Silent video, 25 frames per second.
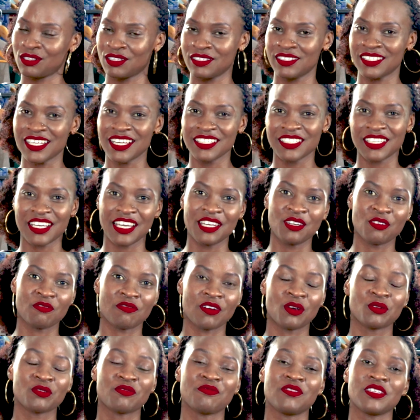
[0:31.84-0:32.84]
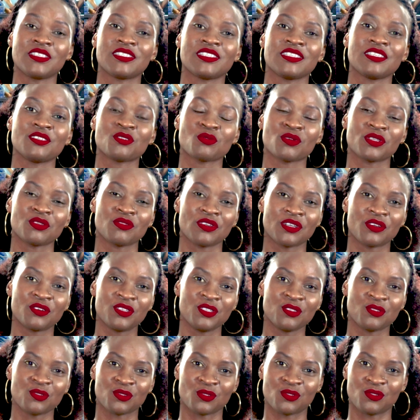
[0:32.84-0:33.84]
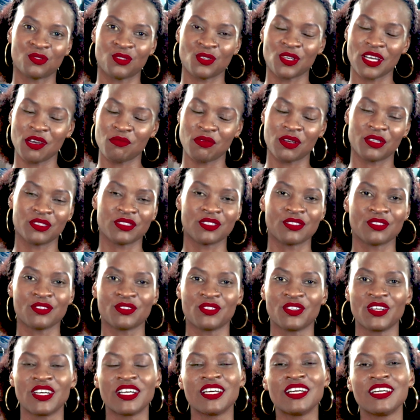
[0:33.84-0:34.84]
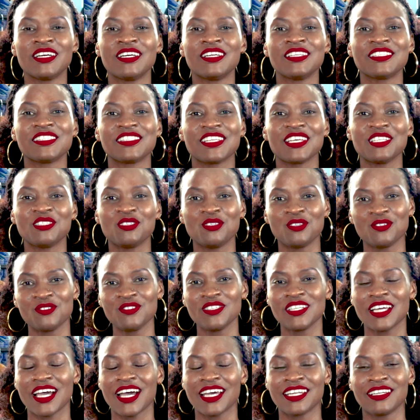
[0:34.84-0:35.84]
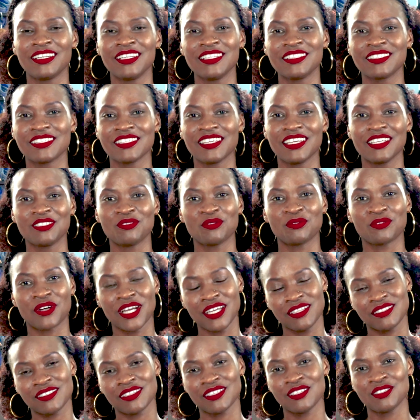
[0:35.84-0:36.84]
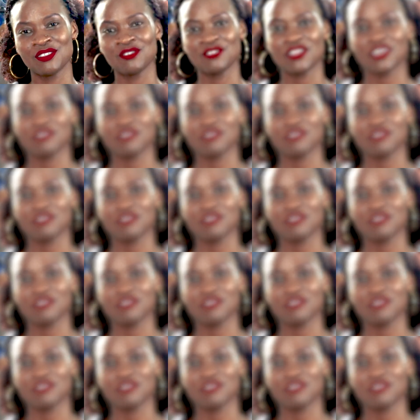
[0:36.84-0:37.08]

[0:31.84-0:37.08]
Such kind of outfits is what we are going to talk about. So stay tuned and let's get right into